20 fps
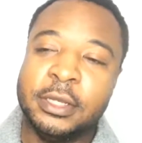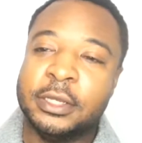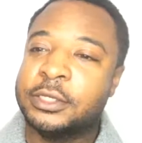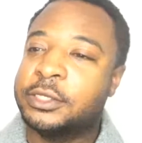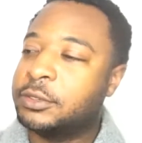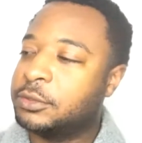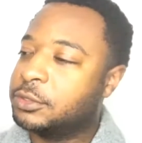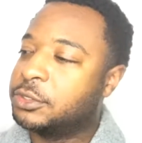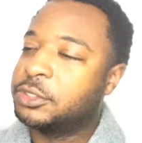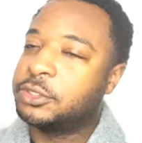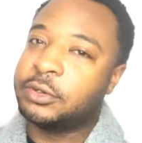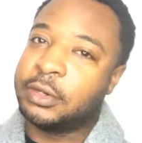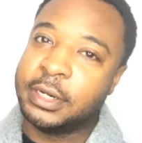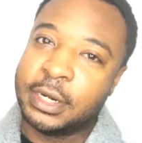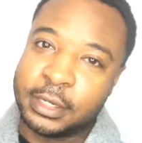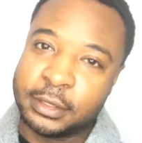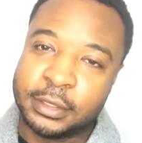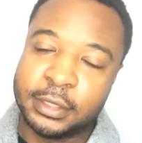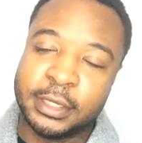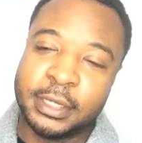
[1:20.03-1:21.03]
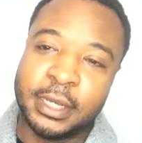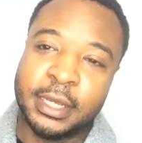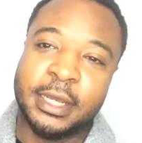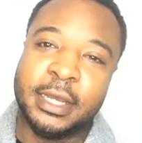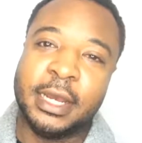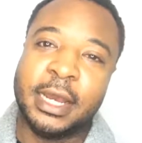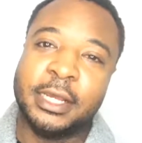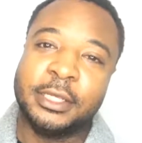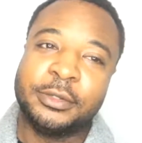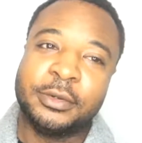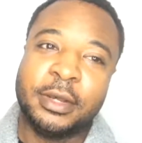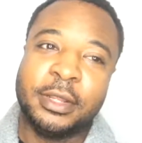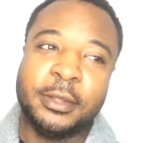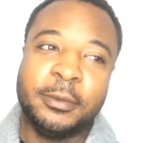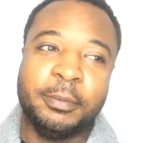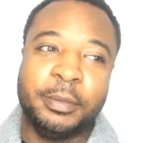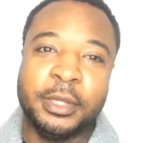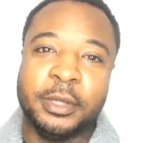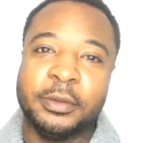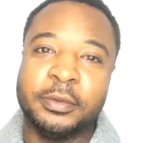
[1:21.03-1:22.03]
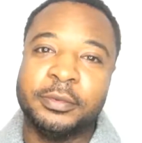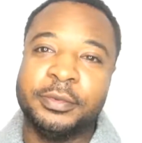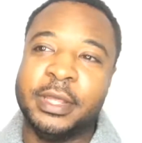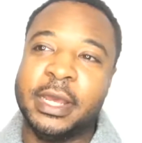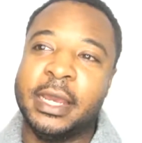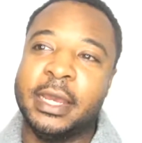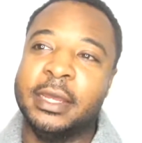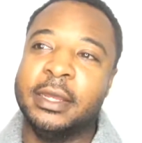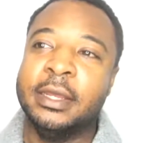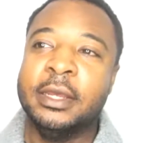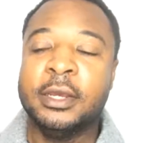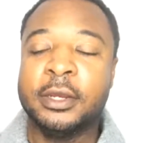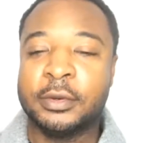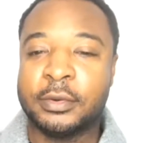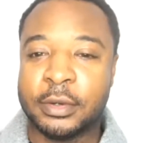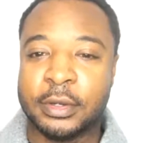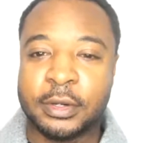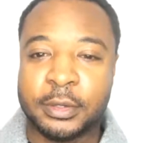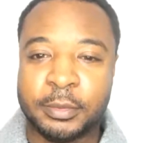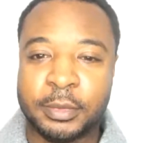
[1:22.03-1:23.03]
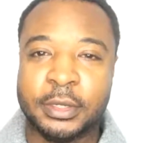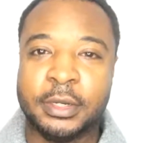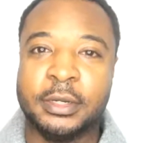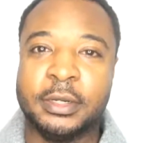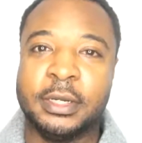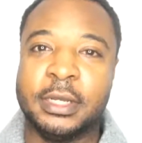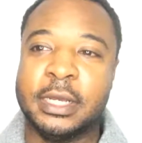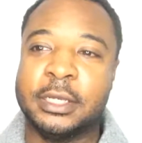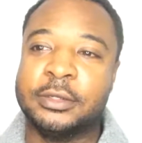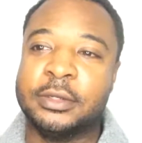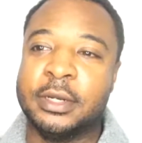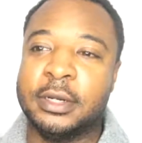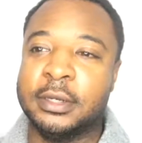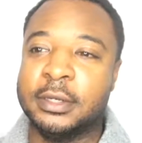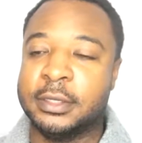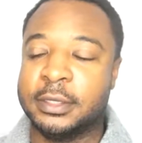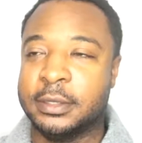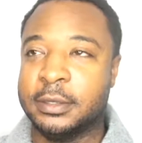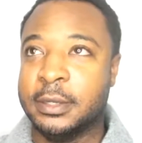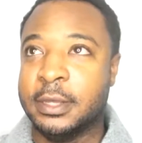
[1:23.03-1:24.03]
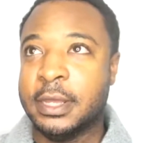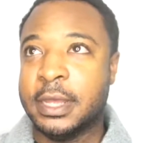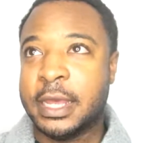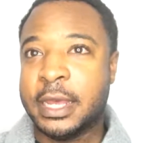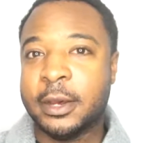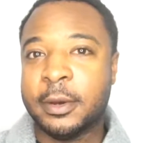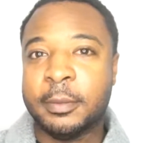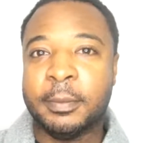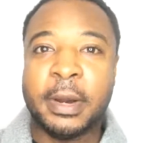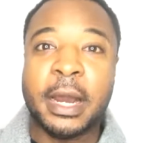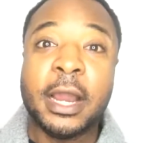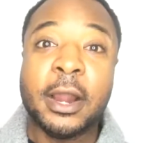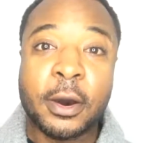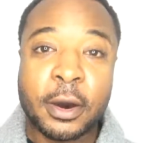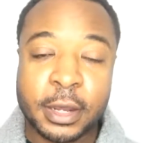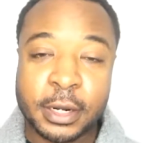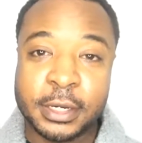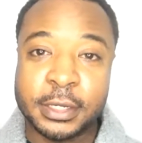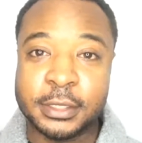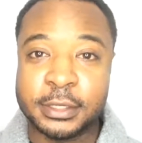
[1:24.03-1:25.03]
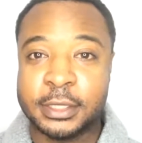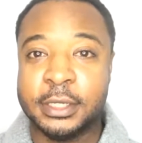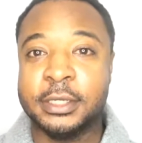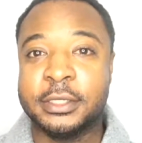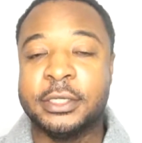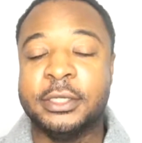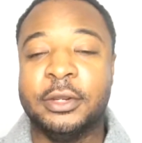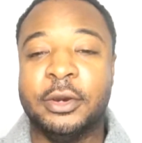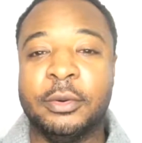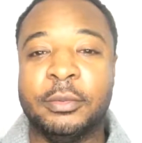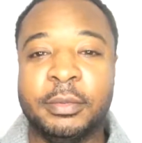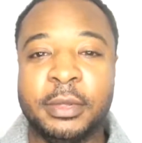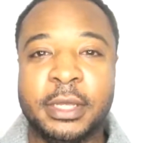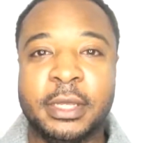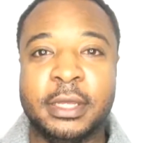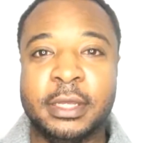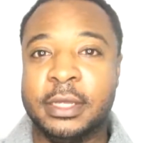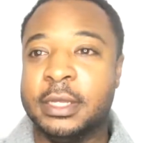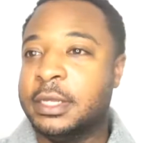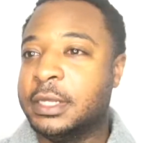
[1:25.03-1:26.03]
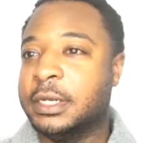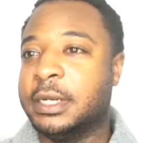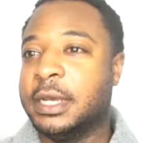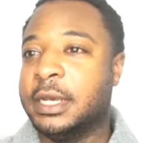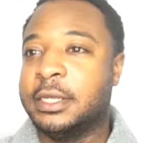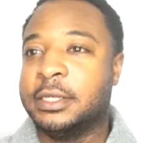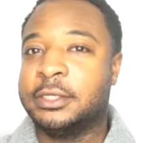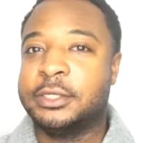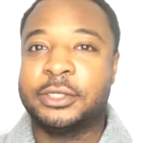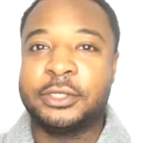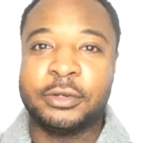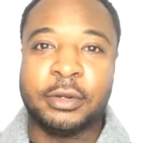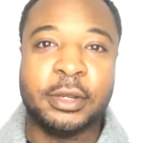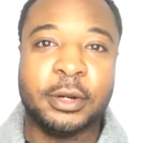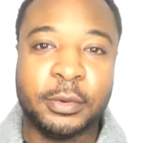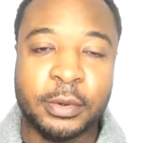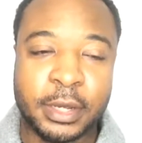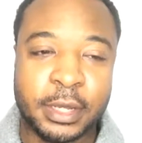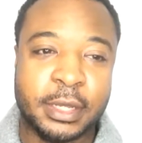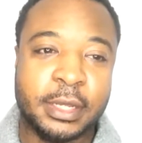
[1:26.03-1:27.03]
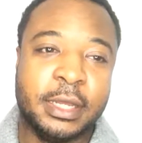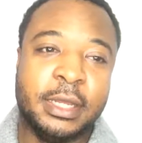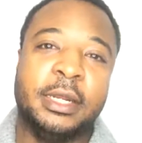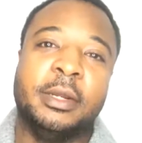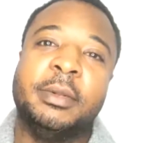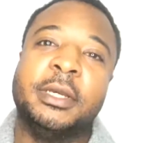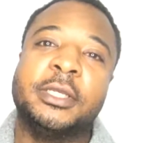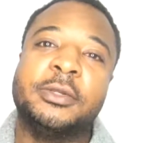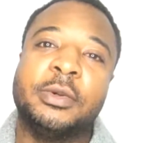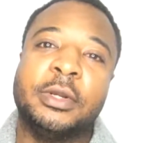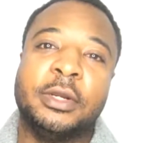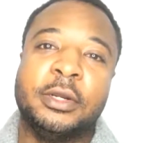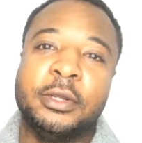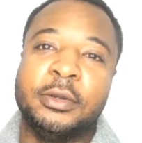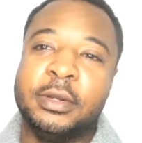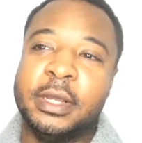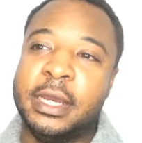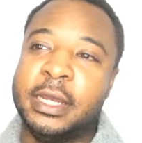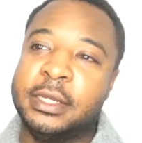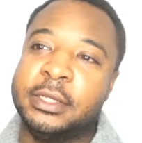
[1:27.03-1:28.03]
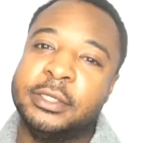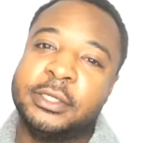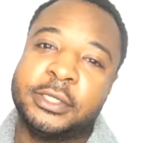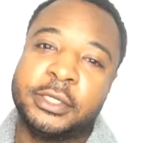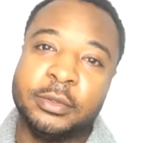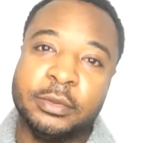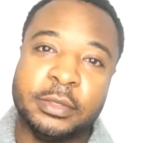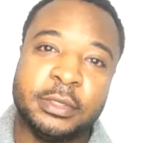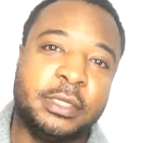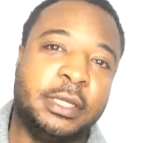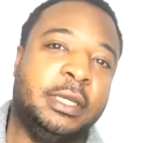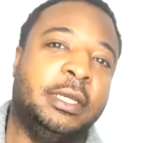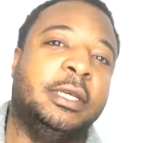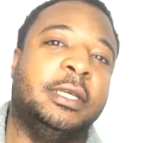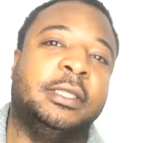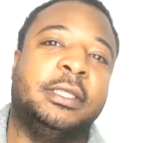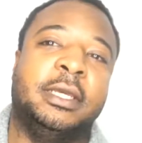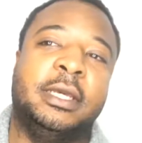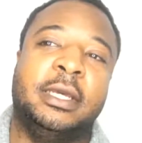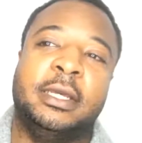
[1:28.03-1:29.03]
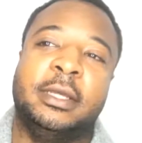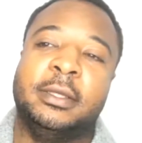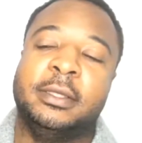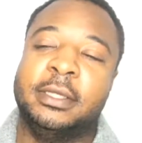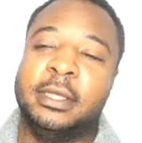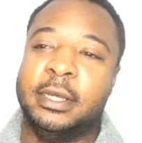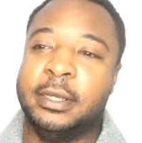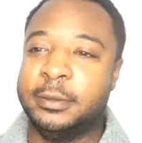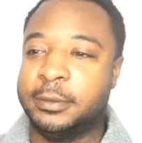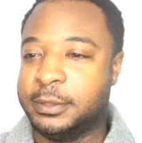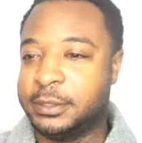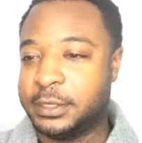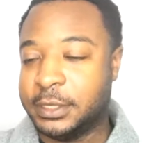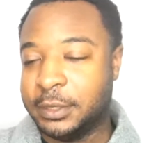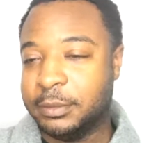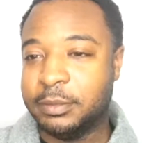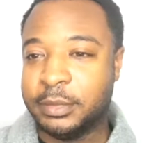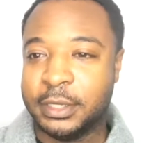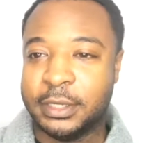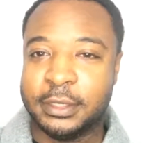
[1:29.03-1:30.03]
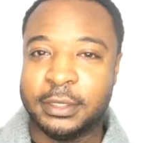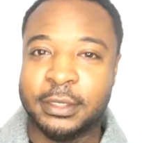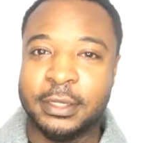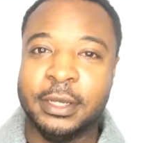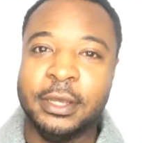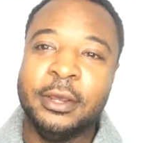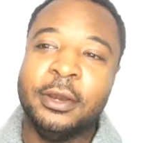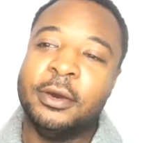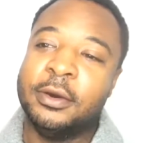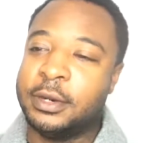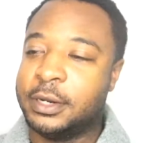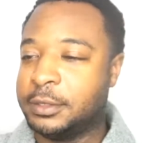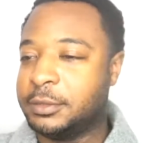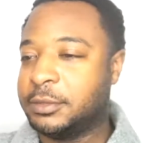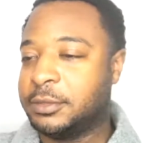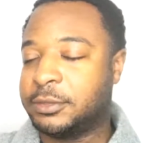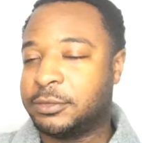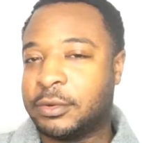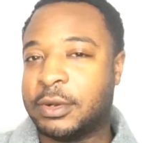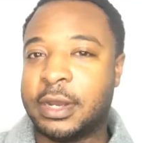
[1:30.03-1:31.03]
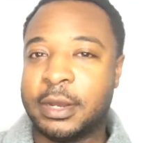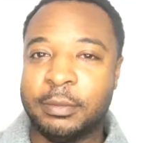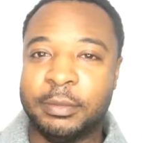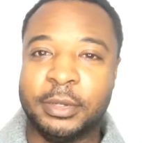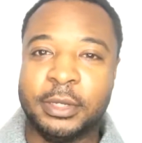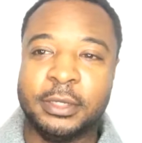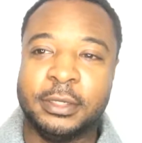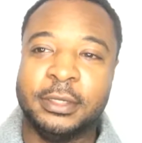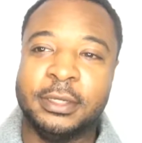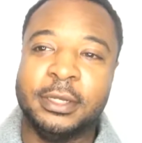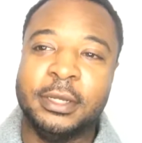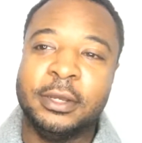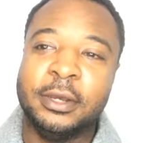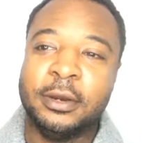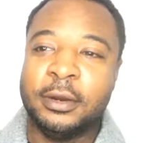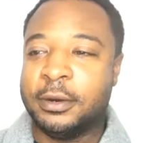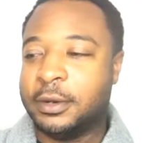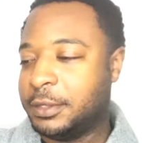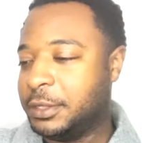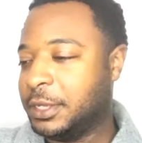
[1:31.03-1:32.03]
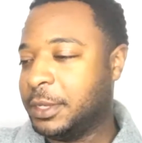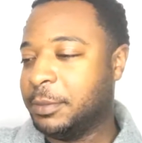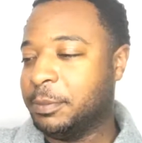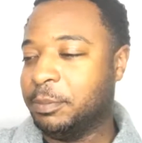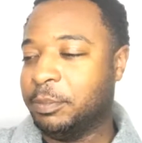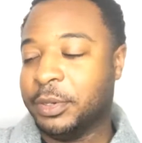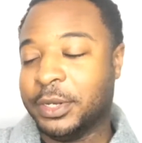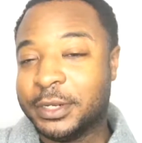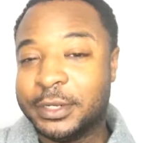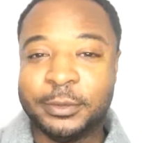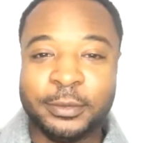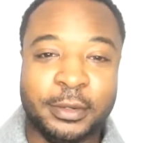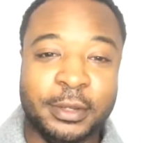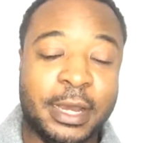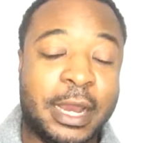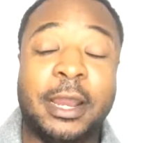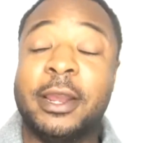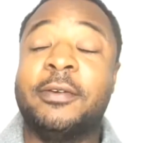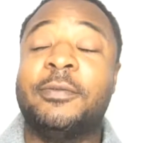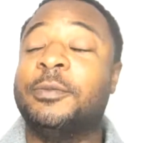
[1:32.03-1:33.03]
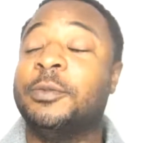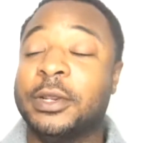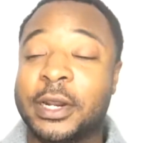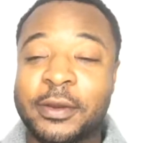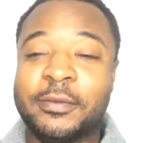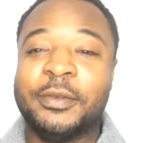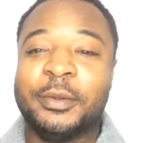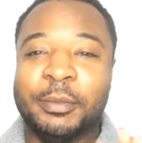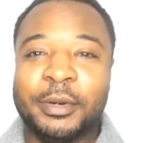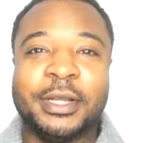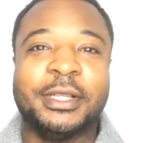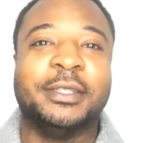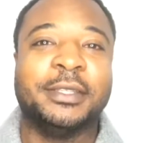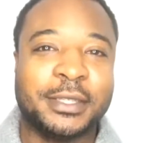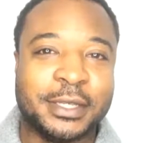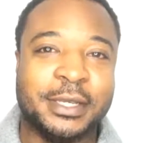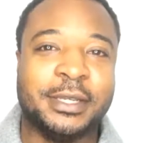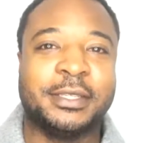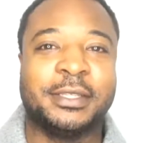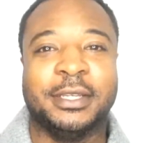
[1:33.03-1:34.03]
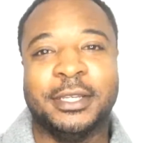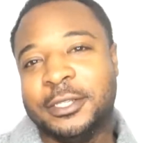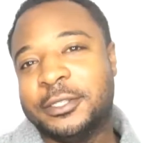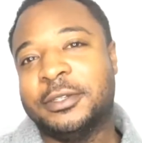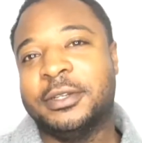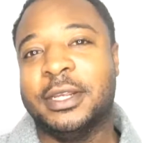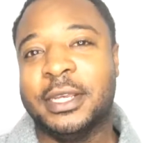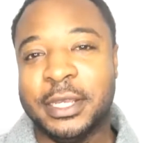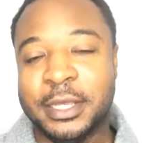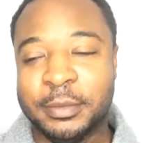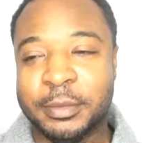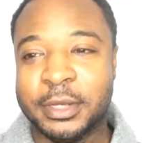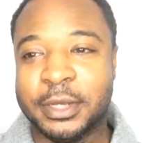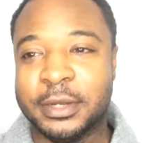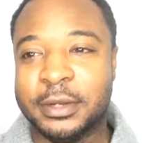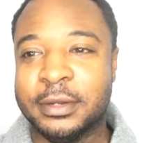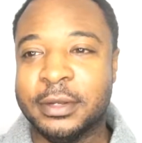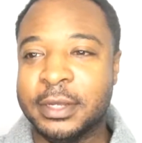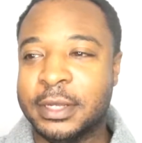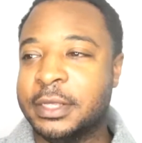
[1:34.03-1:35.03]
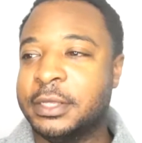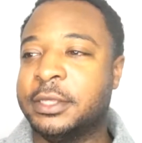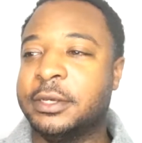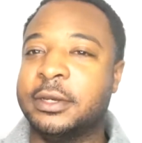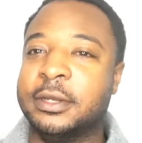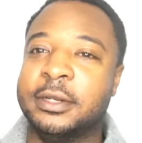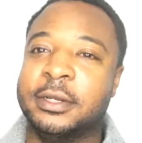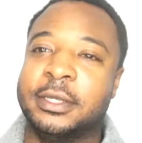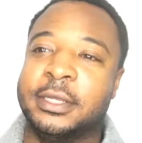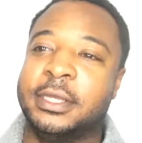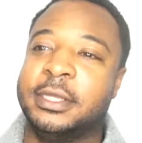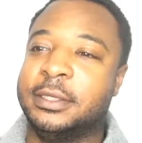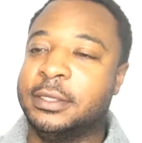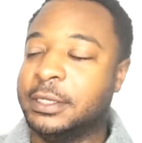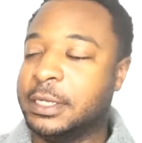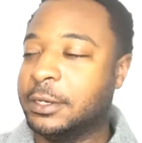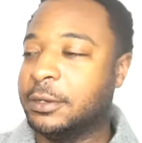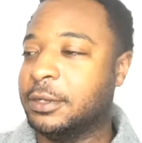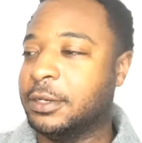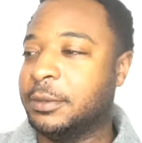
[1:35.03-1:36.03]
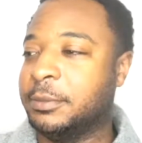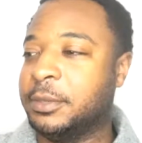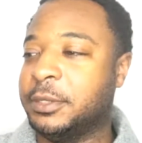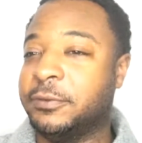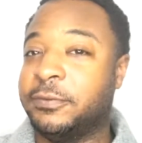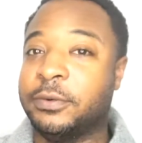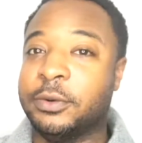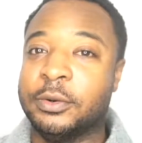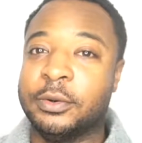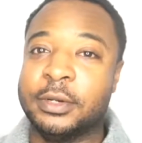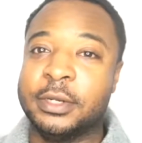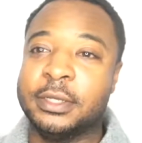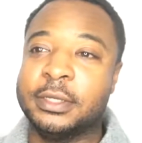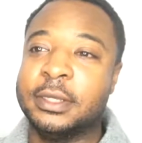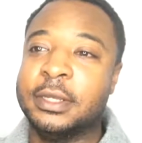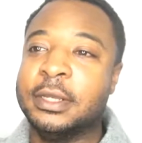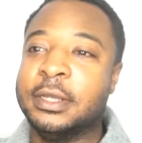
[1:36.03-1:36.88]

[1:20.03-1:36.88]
So straight out the gate, I try to build that credibility. I try to help my audience get to know me like straight away. And the best way to do that is as soon as they hit that send button or that subscribe button or that button, however, whatever the button says to enter the email, they're gonna be forwarded